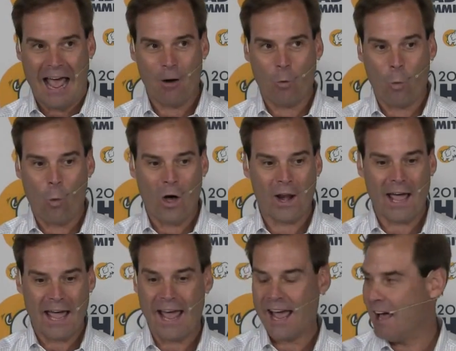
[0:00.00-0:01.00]
want to
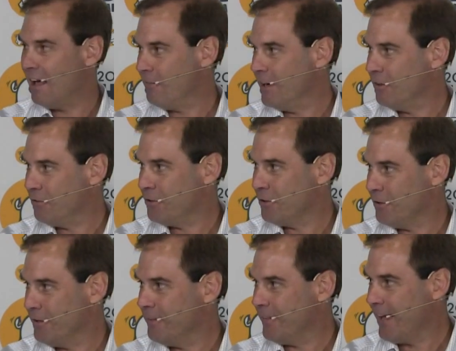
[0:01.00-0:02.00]
have and ensure
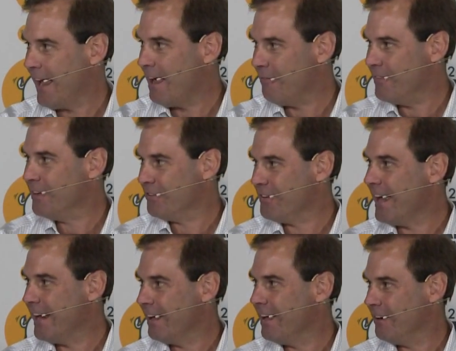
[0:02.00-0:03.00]
that they have this
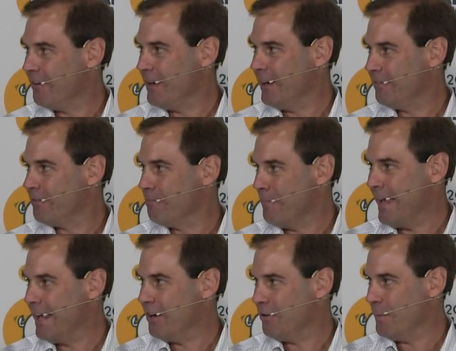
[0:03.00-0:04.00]
data underneath
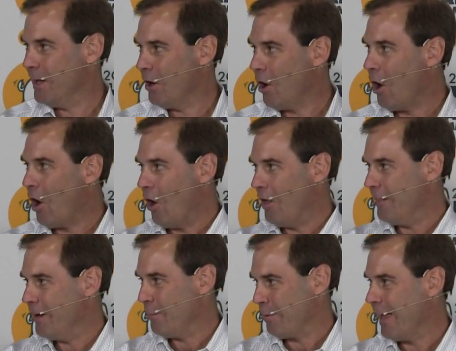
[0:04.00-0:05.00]
management on
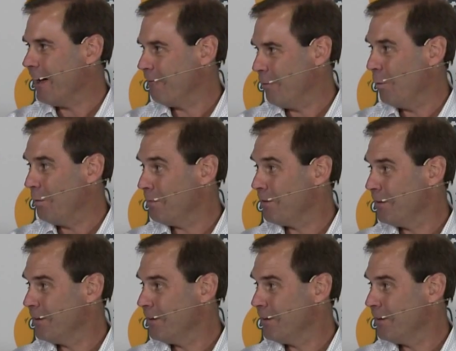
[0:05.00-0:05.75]
their platforms.